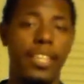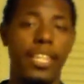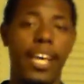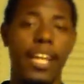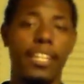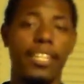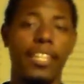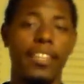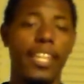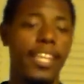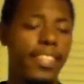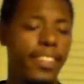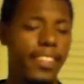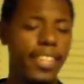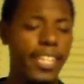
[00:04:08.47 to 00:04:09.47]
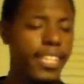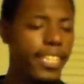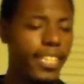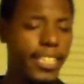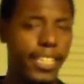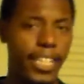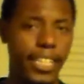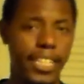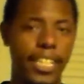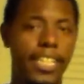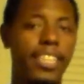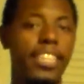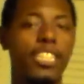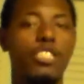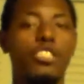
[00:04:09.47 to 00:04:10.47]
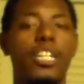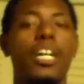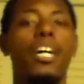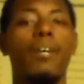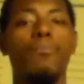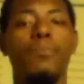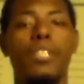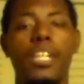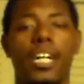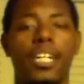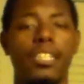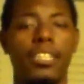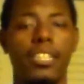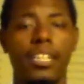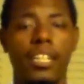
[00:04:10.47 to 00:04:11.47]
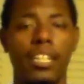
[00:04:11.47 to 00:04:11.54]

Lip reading: that they think can get the job done.